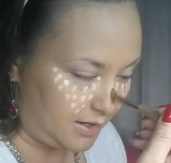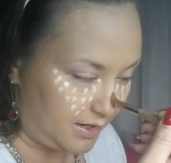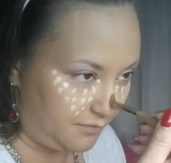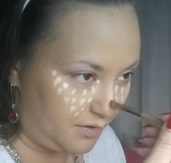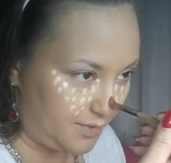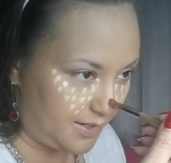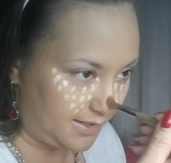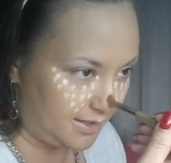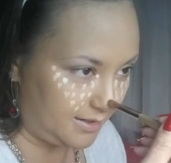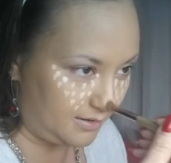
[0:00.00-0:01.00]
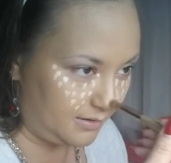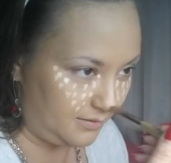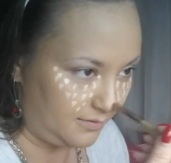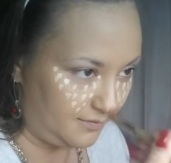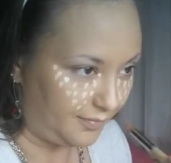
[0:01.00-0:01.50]
Hi Rebecca.
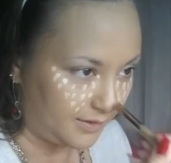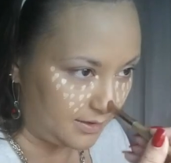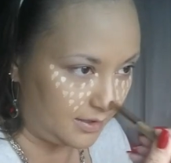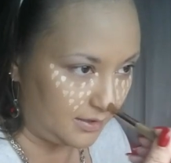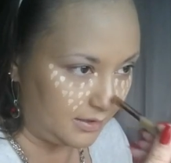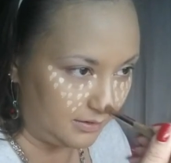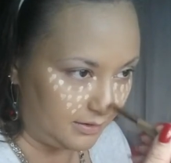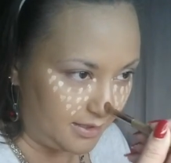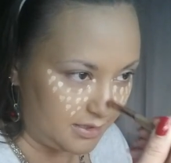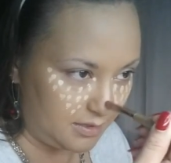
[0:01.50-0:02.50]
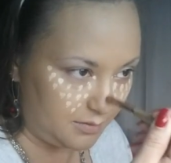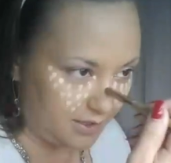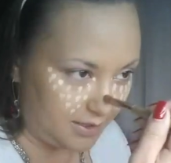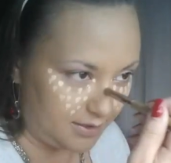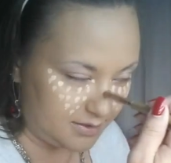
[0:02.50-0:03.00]
Lightly
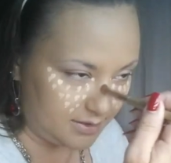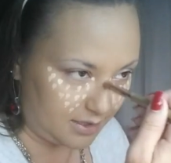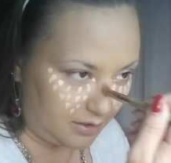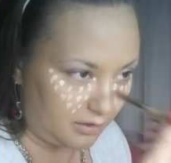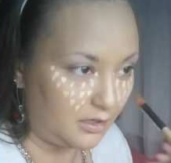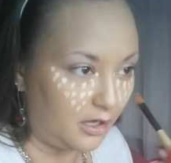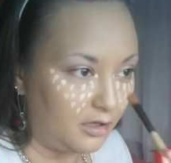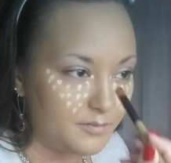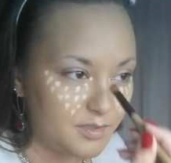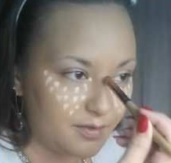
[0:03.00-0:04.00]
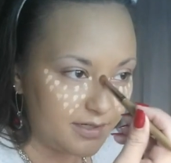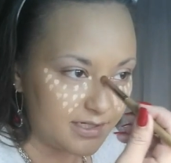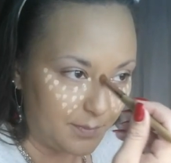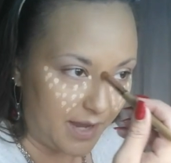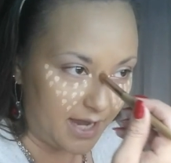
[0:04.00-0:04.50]
blend. All I'm doing
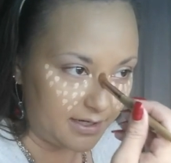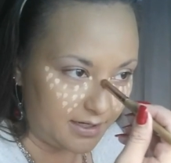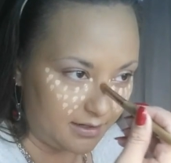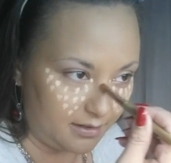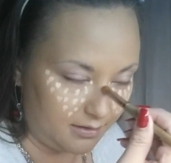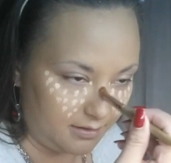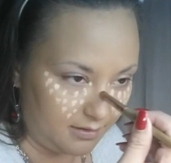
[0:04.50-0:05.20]
is patting it.